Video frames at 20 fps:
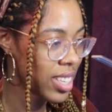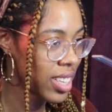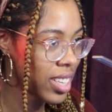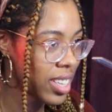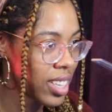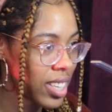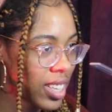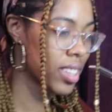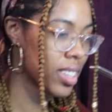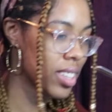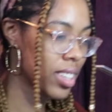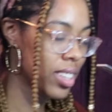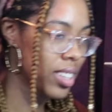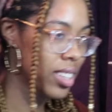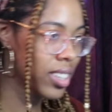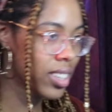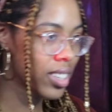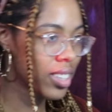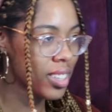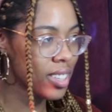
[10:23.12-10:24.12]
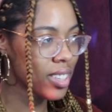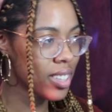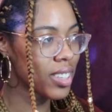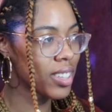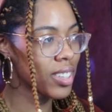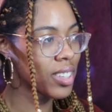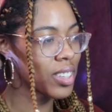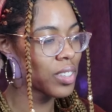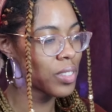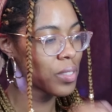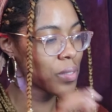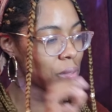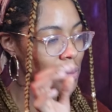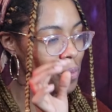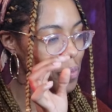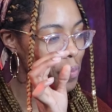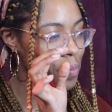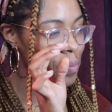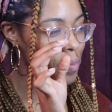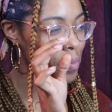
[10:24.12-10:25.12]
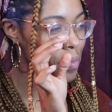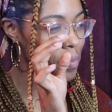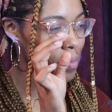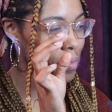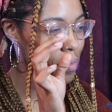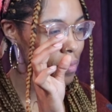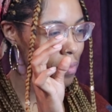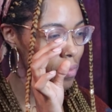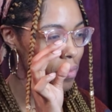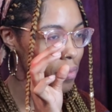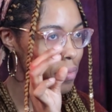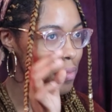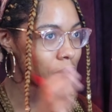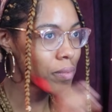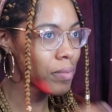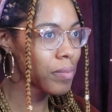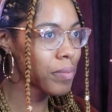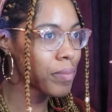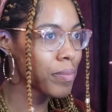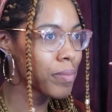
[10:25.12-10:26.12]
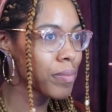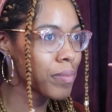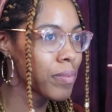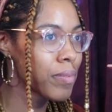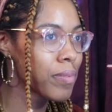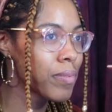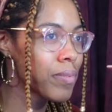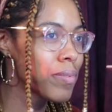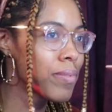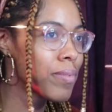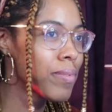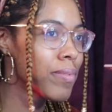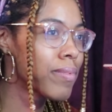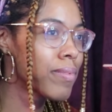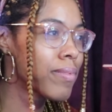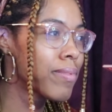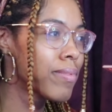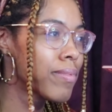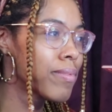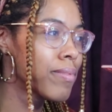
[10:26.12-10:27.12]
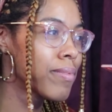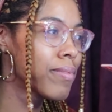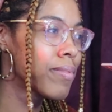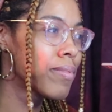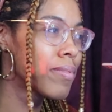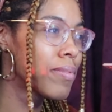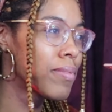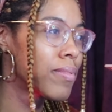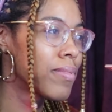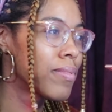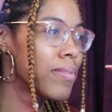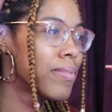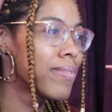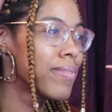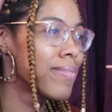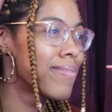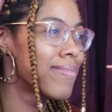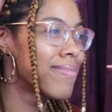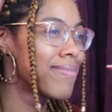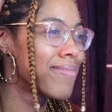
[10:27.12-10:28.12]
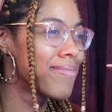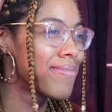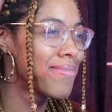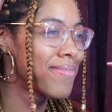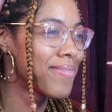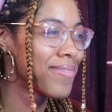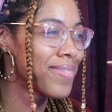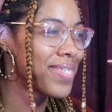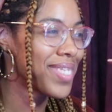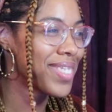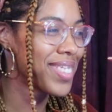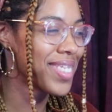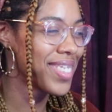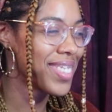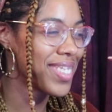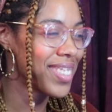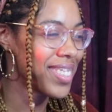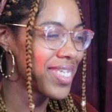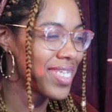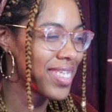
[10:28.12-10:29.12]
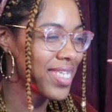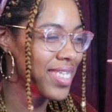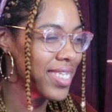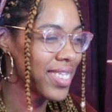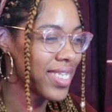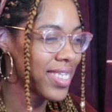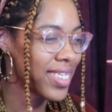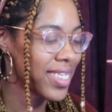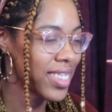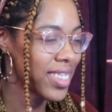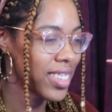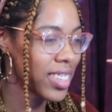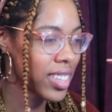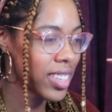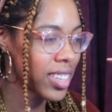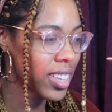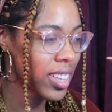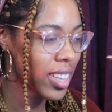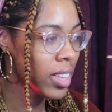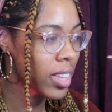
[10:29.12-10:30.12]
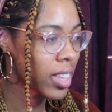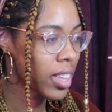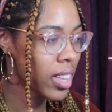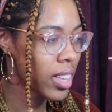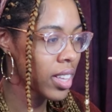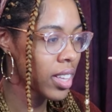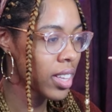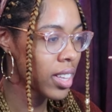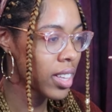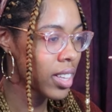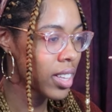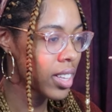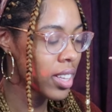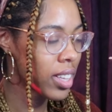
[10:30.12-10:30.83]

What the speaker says: [no speech]